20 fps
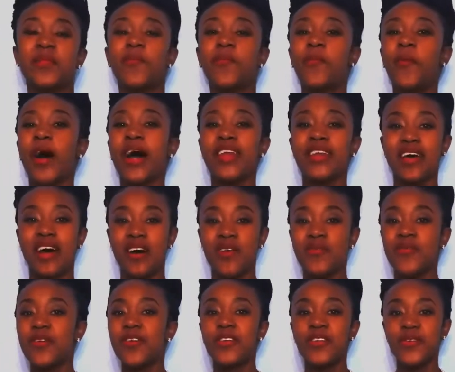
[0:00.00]
Why not?
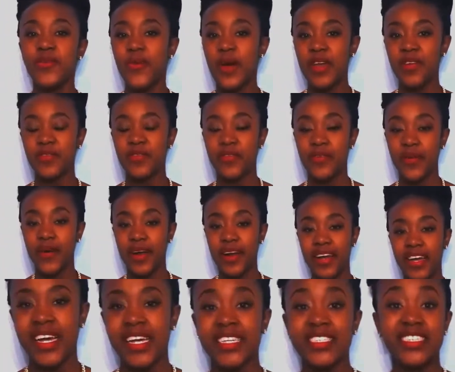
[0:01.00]
What are you waiting for?
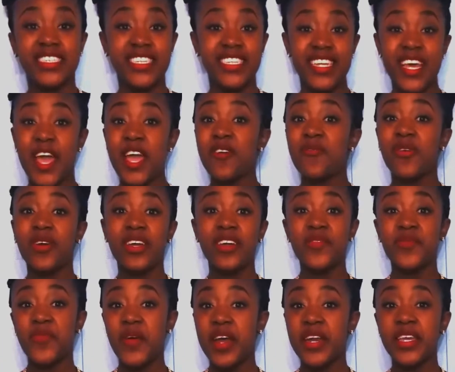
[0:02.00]
Today, we're
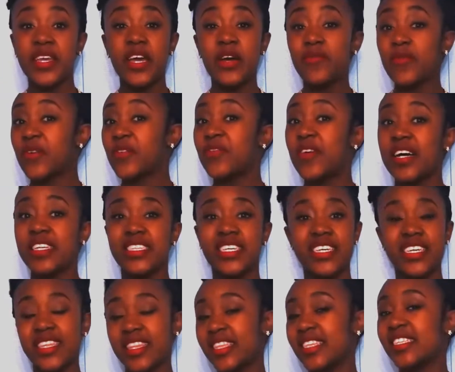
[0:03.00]
getting ready and we're finally
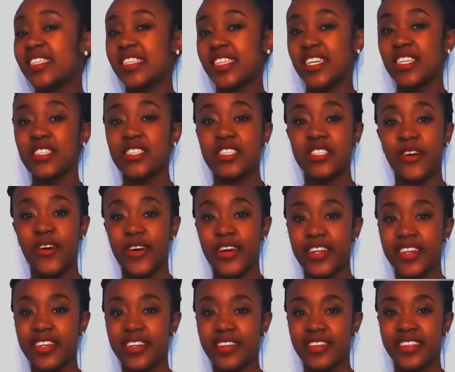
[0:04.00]
getting this thing
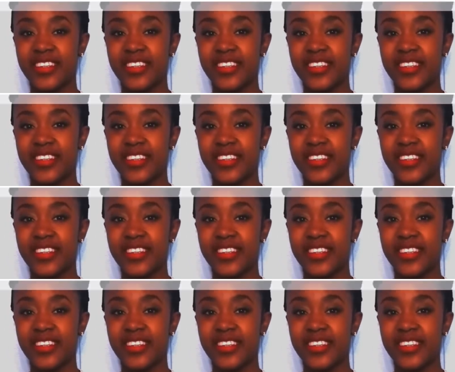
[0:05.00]
started.